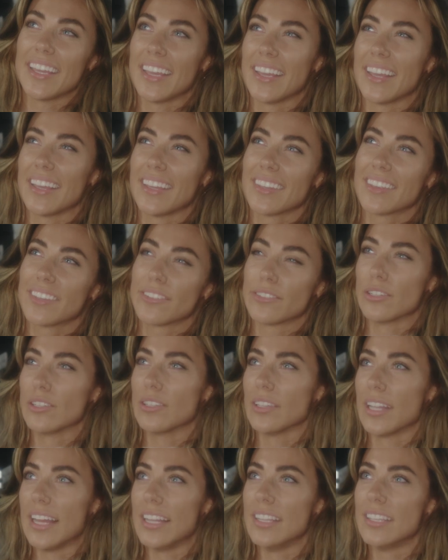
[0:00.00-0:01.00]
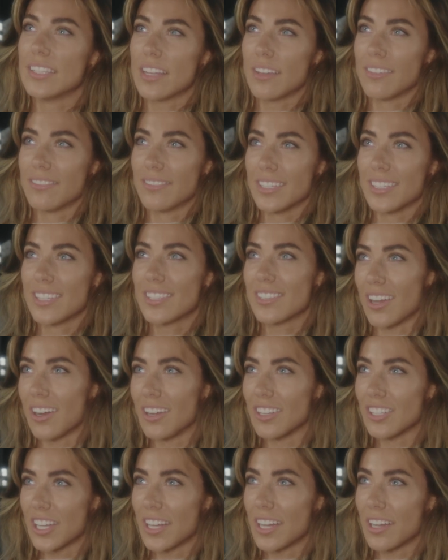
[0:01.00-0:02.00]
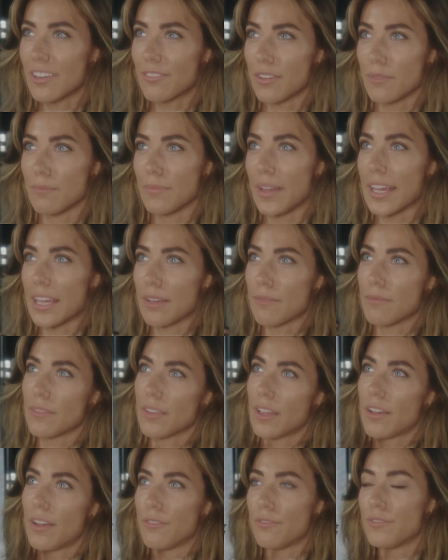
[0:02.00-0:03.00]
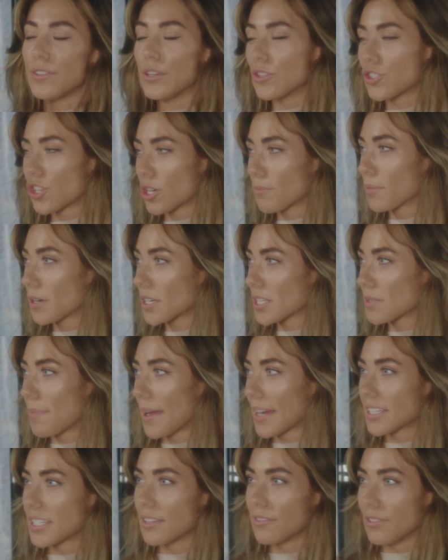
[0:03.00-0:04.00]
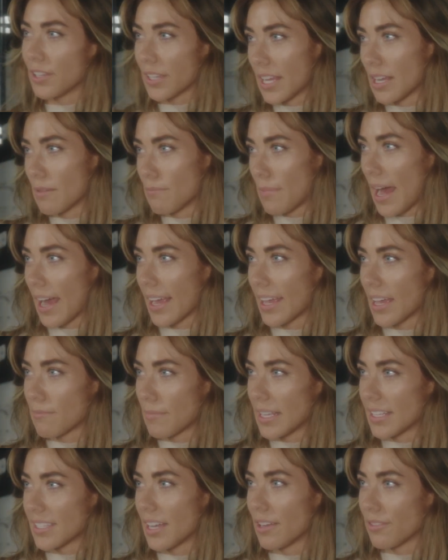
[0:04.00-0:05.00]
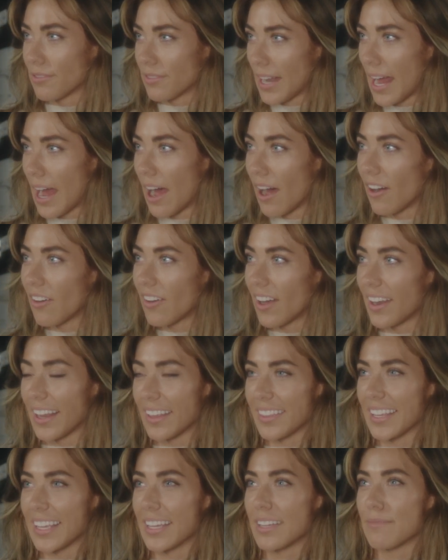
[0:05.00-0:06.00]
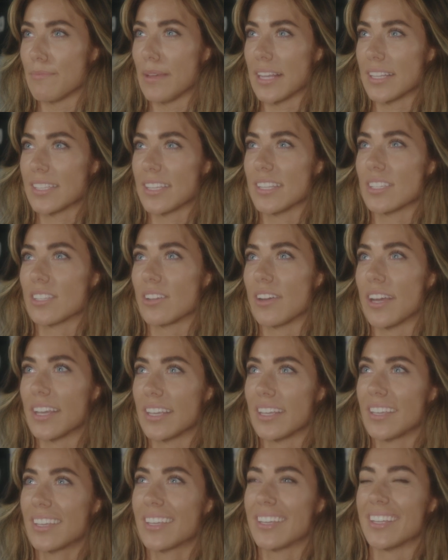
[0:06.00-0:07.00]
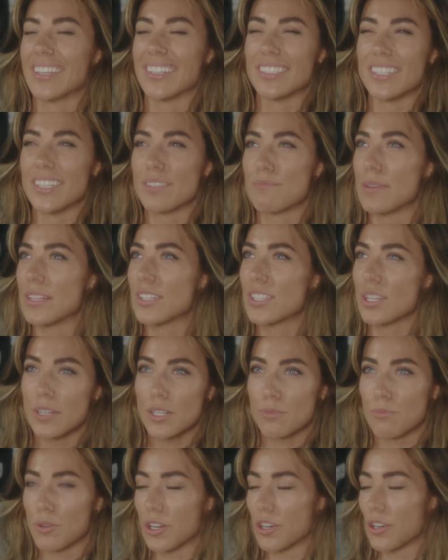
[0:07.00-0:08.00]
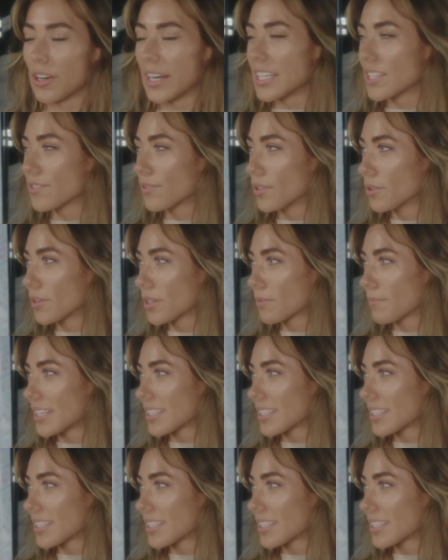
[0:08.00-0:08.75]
looking through a lens of nostalgia from like a future perspective, looking back at myself now, and I think it makes it so I can just be so much more graceful with